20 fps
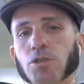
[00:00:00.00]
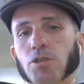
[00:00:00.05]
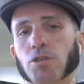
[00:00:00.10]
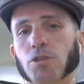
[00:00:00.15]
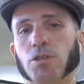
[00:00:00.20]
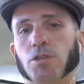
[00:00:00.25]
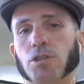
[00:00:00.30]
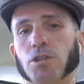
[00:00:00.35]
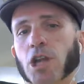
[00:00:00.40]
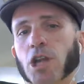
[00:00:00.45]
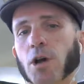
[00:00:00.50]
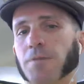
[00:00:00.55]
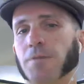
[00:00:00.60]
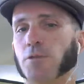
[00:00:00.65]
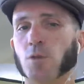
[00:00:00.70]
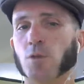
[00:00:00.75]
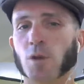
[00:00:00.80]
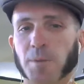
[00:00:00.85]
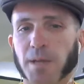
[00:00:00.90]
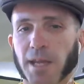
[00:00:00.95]
If
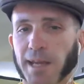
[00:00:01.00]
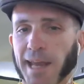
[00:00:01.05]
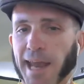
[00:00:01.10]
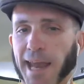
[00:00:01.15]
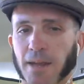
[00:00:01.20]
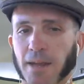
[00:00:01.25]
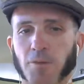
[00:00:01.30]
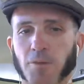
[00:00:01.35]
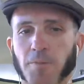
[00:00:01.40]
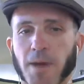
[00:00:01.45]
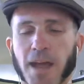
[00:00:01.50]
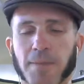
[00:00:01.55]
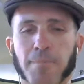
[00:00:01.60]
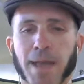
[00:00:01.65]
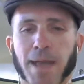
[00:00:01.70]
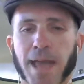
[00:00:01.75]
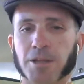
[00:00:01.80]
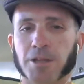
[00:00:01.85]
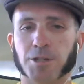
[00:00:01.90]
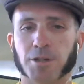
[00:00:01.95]
you were being handled by a
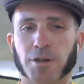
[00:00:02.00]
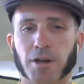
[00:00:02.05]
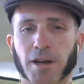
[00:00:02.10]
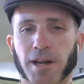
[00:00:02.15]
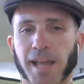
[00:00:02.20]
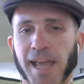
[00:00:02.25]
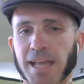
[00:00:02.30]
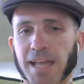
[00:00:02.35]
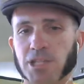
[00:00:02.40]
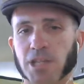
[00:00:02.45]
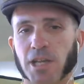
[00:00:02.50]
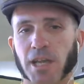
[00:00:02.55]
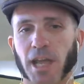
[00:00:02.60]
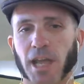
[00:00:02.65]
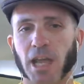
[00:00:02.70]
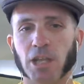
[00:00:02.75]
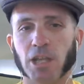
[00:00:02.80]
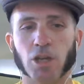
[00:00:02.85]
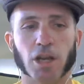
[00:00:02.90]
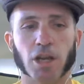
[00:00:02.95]
manager or an agent
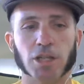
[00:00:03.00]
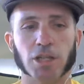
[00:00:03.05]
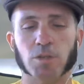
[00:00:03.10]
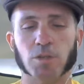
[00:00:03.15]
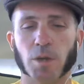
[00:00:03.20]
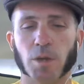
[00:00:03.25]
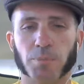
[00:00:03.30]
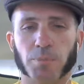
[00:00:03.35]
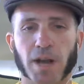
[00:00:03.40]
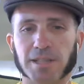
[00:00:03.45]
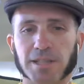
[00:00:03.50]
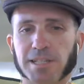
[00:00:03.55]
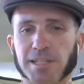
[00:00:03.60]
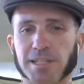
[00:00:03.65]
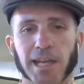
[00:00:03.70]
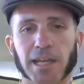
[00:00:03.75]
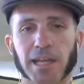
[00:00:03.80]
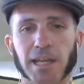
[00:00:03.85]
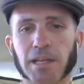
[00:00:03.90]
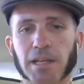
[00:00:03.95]
and you're going to do a press
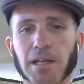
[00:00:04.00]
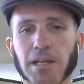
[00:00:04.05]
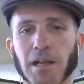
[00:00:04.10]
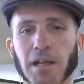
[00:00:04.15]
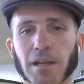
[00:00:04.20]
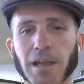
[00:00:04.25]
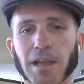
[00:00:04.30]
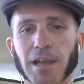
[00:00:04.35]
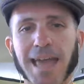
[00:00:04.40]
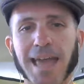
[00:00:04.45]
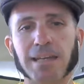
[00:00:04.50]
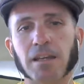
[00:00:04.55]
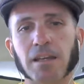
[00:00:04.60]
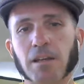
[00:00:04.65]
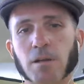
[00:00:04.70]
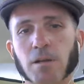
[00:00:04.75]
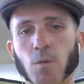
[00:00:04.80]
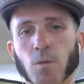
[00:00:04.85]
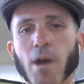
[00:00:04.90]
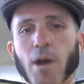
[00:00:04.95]
kit, like
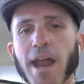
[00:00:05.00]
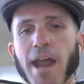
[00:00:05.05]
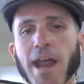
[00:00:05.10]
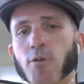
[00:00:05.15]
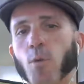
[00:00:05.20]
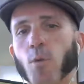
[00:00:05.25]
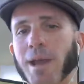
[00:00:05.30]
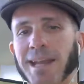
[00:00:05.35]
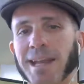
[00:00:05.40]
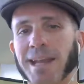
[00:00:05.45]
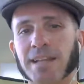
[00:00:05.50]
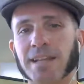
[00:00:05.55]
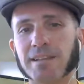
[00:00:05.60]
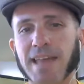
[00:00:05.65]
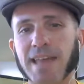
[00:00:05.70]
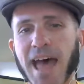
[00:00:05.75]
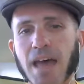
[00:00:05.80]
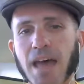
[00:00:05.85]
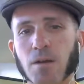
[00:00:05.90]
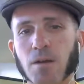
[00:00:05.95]
whatever went into
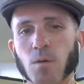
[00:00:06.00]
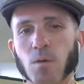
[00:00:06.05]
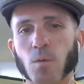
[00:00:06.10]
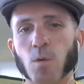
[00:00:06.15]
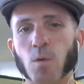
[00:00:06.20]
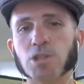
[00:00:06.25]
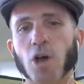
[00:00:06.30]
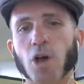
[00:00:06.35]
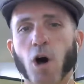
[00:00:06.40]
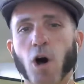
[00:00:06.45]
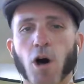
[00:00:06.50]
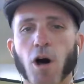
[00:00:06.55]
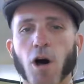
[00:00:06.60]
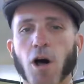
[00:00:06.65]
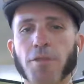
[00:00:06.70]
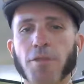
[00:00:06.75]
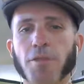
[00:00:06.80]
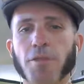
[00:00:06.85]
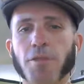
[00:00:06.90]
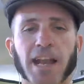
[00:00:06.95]
that was
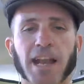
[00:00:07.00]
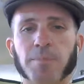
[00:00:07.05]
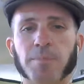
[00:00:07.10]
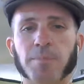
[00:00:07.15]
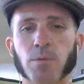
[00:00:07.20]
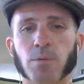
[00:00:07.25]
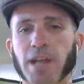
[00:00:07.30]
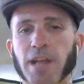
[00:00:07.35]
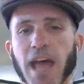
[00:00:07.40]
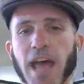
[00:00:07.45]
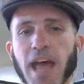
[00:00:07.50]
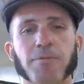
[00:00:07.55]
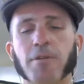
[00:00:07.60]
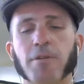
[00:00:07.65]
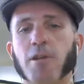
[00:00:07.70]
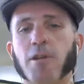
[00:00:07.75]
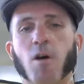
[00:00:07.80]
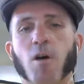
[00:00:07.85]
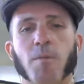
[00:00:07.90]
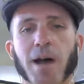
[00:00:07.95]
all that anybody would
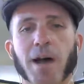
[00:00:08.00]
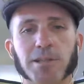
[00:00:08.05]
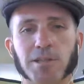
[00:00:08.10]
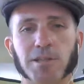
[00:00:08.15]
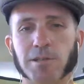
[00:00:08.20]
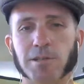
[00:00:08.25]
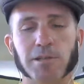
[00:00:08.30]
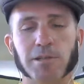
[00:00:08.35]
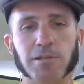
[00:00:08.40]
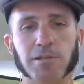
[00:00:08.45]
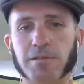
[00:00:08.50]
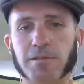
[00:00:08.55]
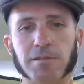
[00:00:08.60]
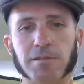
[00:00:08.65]
ever know about you, dude.